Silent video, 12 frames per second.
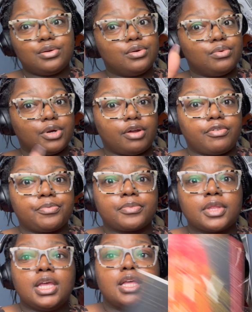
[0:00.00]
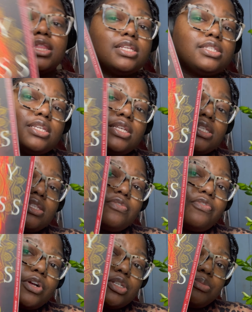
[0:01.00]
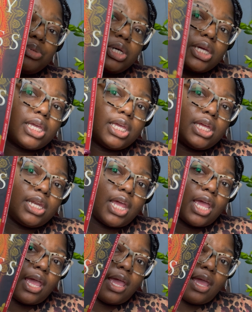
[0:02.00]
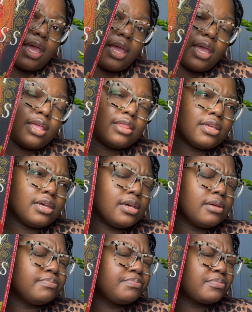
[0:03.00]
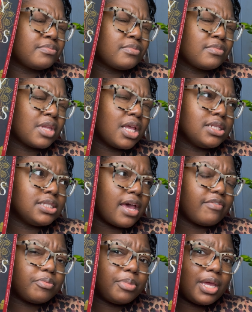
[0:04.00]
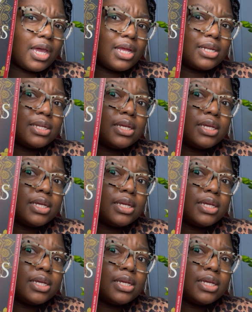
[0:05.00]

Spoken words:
Whatever. This is the first book in the Davaban